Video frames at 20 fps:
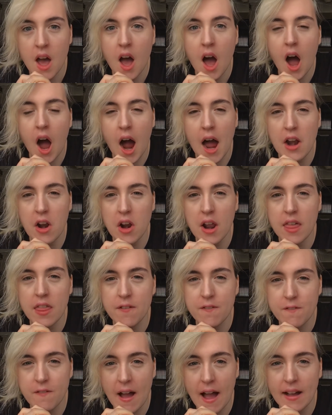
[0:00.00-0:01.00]
like the
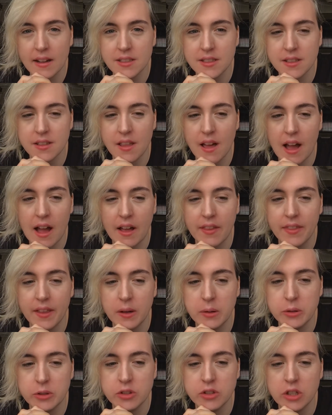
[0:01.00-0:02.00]
fact that there
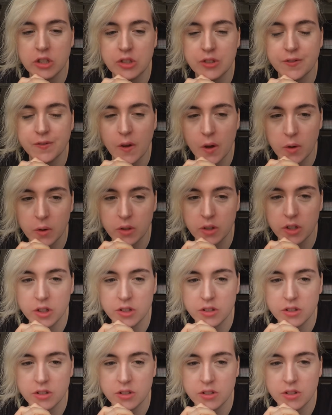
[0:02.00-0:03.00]
was such a
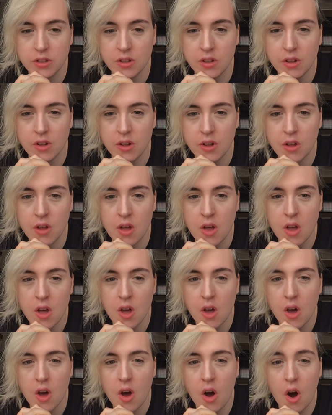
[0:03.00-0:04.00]
focus
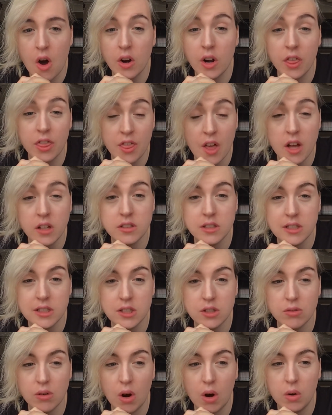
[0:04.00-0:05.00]
on a
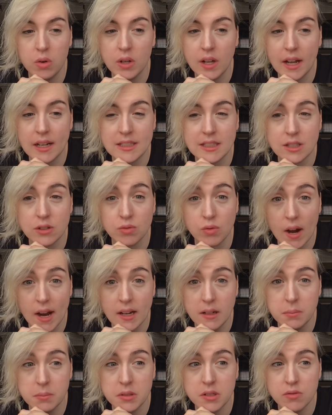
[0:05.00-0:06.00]
13-year-old getting
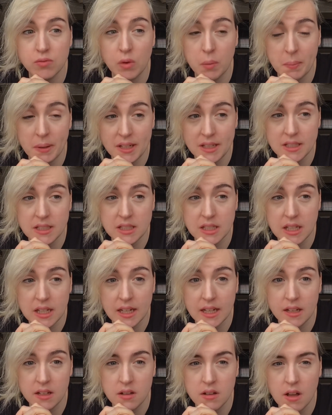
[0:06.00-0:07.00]
raped
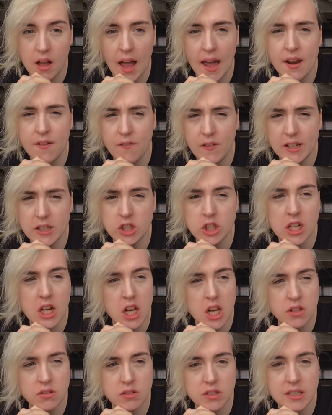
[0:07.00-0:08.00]
repeatedly and eventually
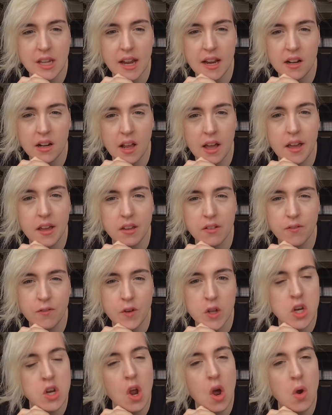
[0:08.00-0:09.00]
saying, like, for
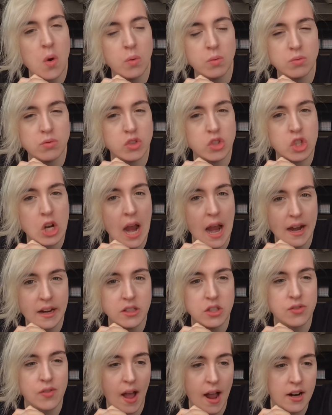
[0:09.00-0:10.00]
no change
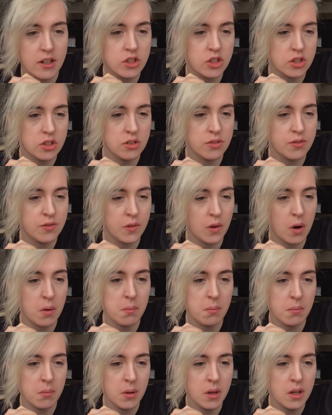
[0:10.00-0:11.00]
of action
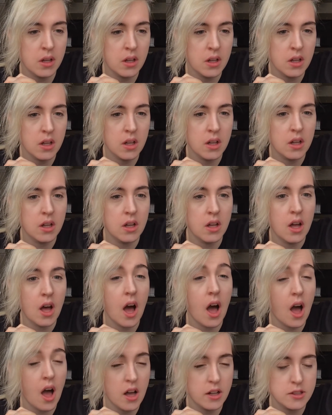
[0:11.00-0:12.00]
from
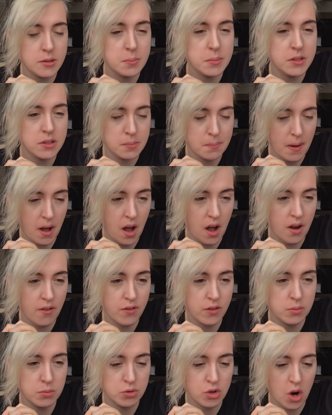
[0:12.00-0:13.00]
her husband's part,
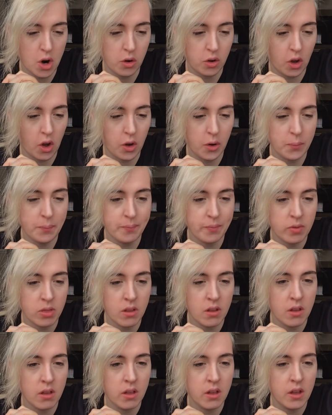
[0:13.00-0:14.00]
from Drogo,
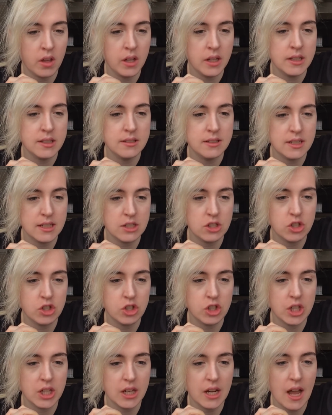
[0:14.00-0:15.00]
now
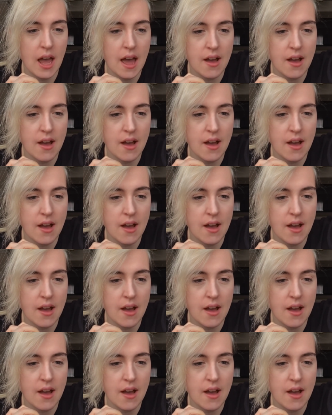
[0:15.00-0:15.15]
she's